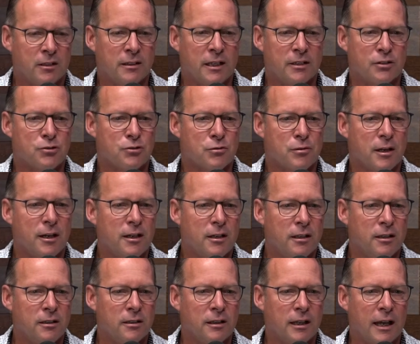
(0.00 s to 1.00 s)
that's
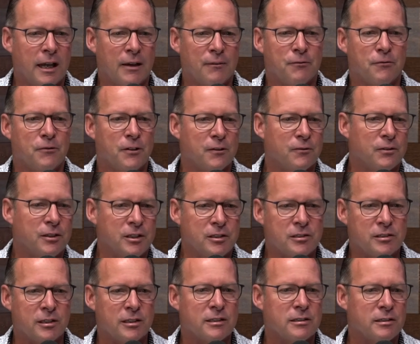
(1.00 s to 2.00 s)
trading at 50,
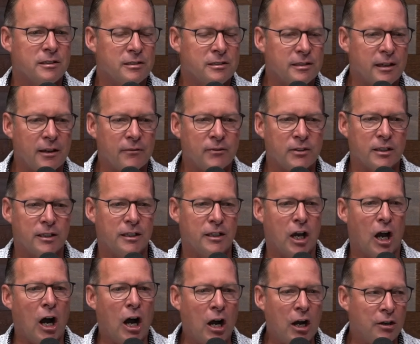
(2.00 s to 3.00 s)
60, 70,
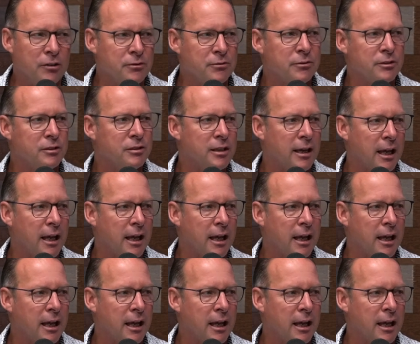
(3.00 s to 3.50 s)
100